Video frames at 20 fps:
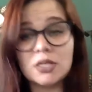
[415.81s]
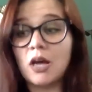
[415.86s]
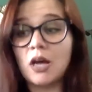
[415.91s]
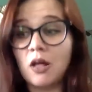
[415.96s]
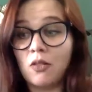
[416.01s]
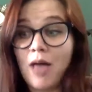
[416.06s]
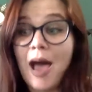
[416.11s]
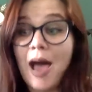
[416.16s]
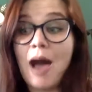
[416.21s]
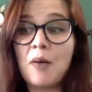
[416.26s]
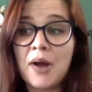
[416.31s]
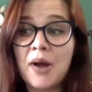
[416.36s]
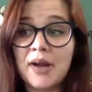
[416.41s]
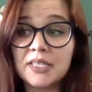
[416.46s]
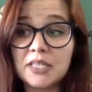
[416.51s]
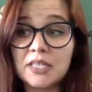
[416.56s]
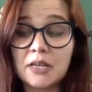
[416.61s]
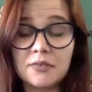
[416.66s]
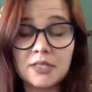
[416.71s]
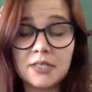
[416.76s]
allow
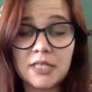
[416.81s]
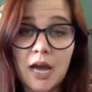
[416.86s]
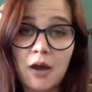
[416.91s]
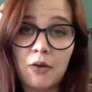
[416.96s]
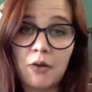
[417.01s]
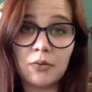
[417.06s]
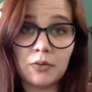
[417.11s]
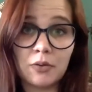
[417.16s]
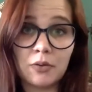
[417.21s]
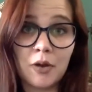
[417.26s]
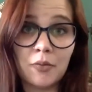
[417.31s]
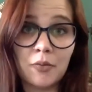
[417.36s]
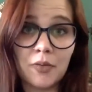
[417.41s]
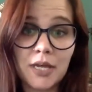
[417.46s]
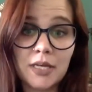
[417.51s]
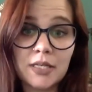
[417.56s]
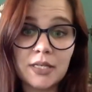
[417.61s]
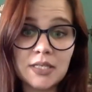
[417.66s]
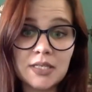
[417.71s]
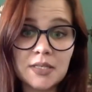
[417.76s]
ourselves to outgrow
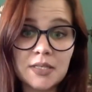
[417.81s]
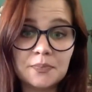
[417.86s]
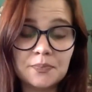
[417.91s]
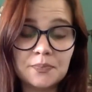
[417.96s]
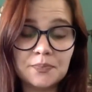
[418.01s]
this,